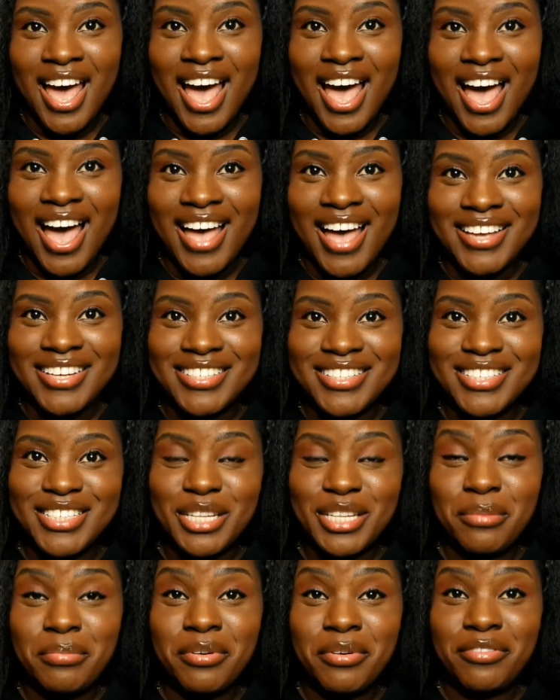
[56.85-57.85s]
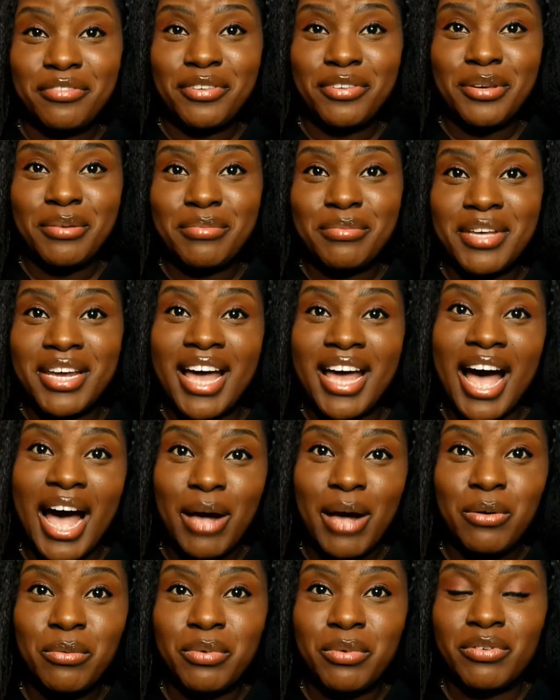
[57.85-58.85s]
and the perfume that I
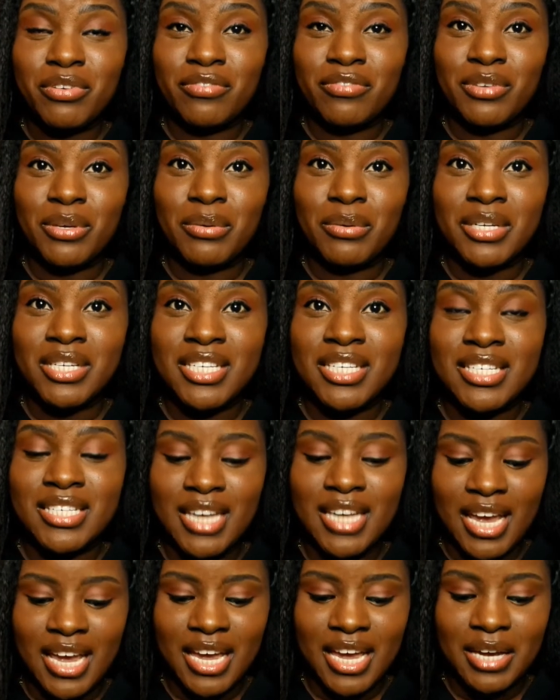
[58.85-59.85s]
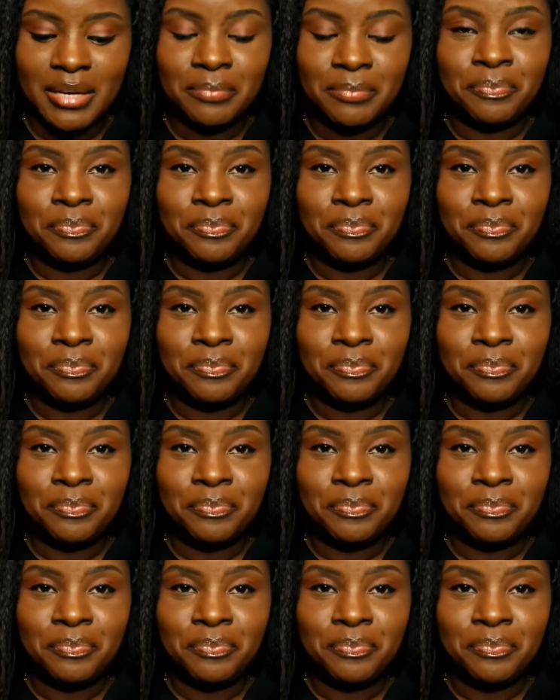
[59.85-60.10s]
will be reviewing today